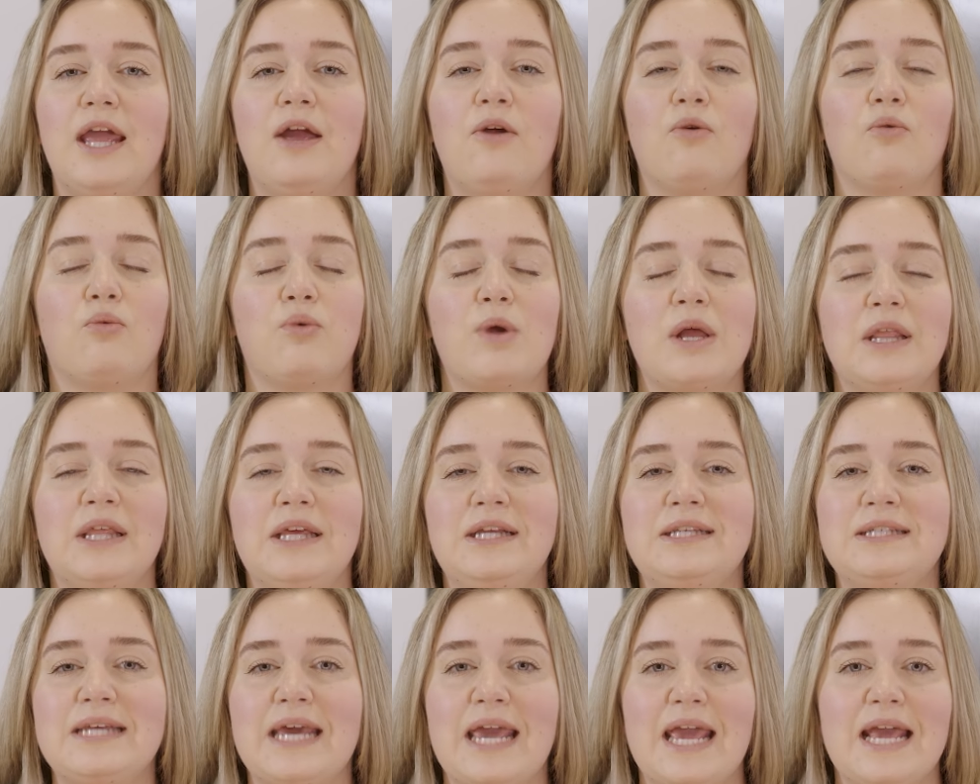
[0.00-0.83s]
It
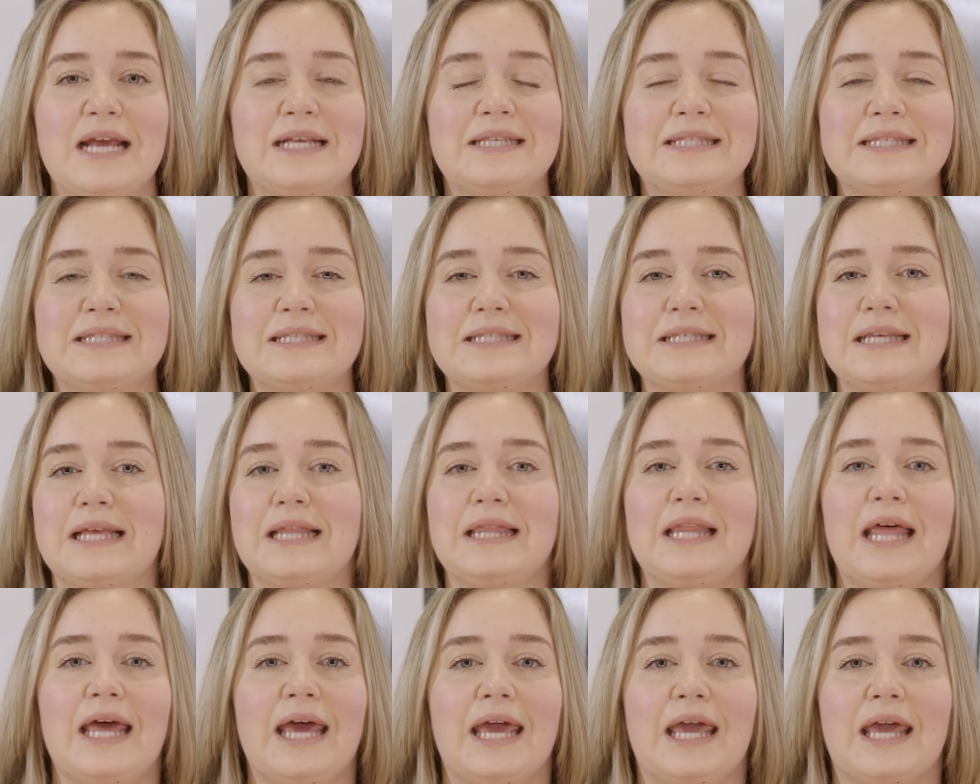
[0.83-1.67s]
really tastes
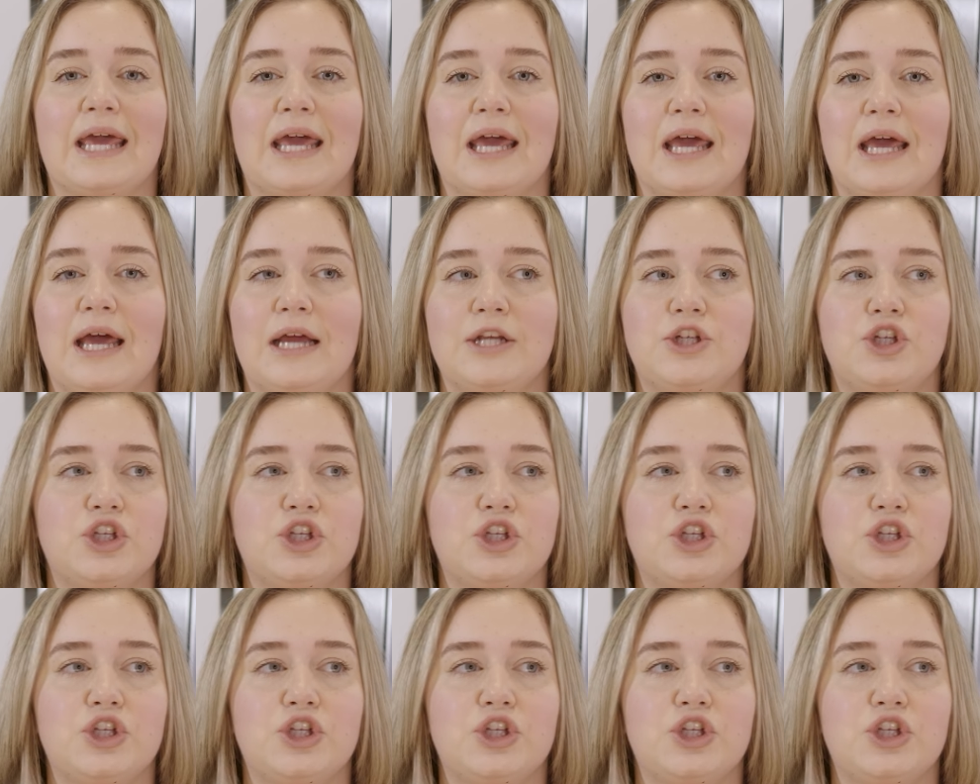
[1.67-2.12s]
like